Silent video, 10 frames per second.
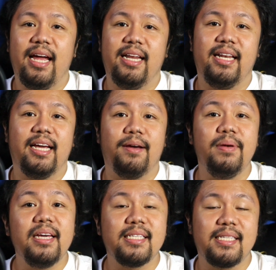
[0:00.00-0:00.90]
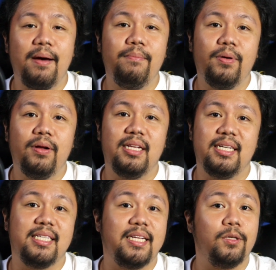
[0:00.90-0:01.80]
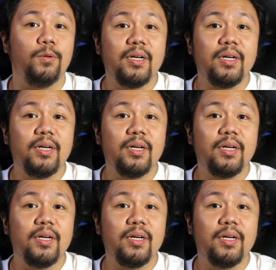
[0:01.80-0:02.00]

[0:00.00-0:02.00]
And like a big example is that